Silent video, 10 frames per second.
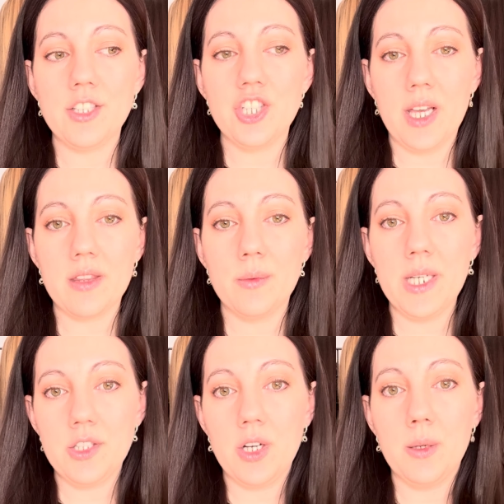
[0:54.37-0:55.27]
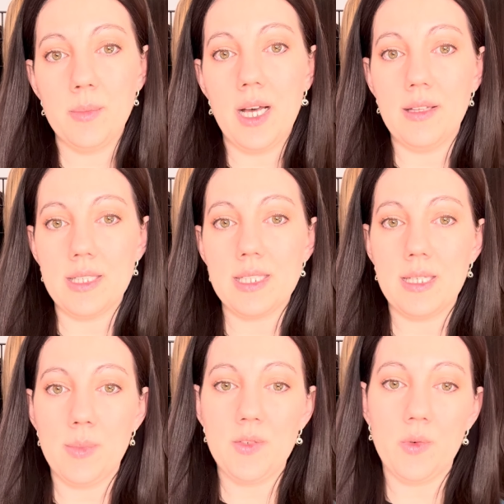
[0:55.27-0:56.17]
check the return
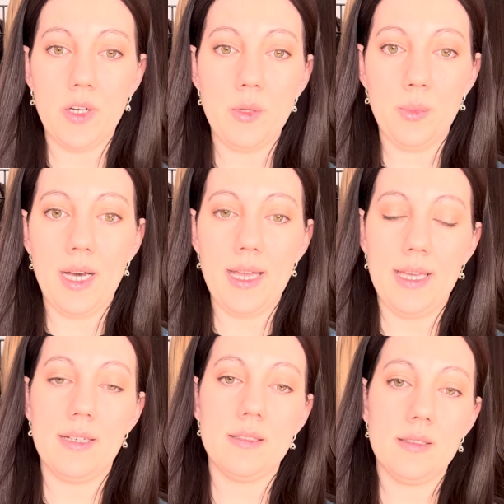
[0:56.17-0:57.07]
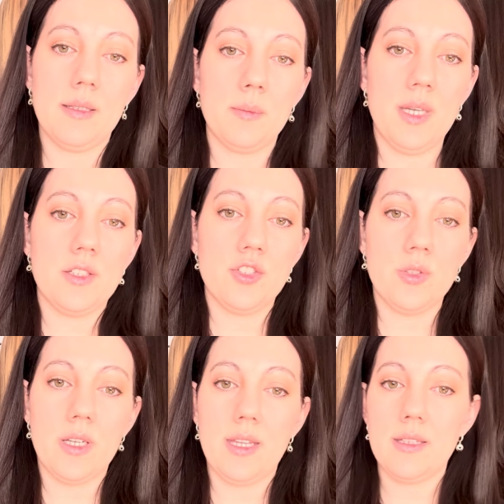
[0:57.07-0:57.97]
policy before you buy it. Like, make
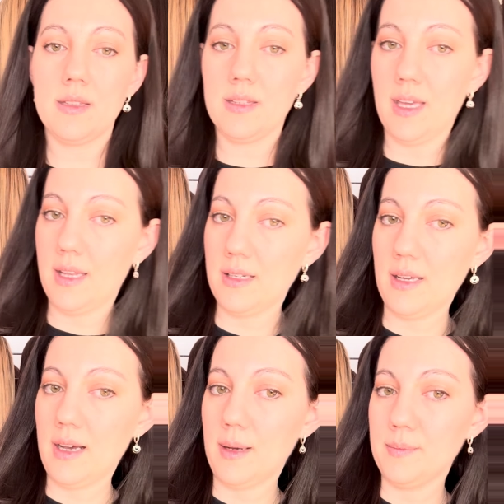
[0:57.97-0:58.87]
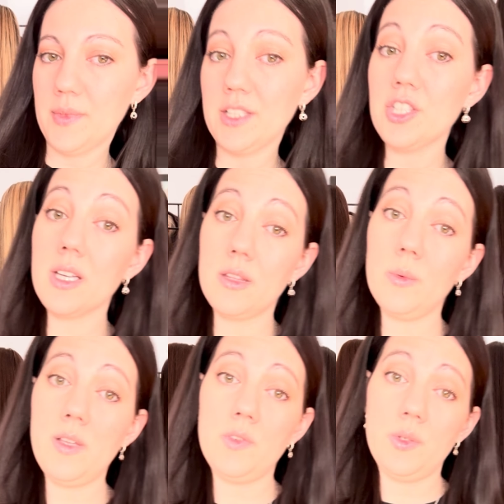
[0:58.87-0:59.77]
sure and check the
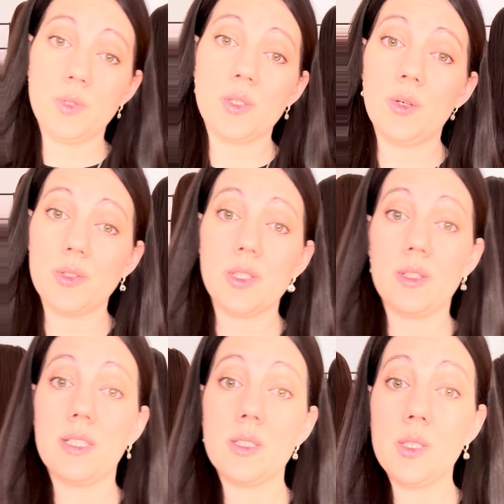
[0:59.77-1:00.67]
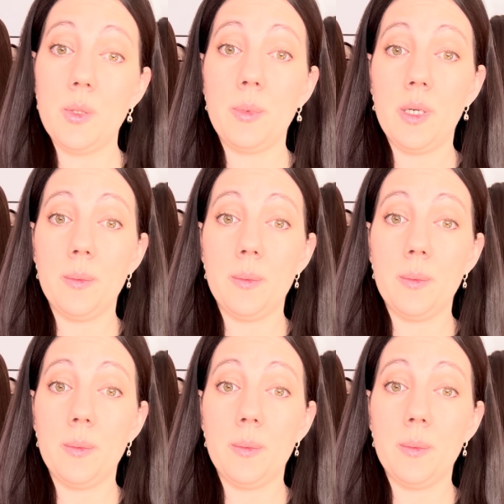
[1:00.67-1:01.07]
reviews also. That's super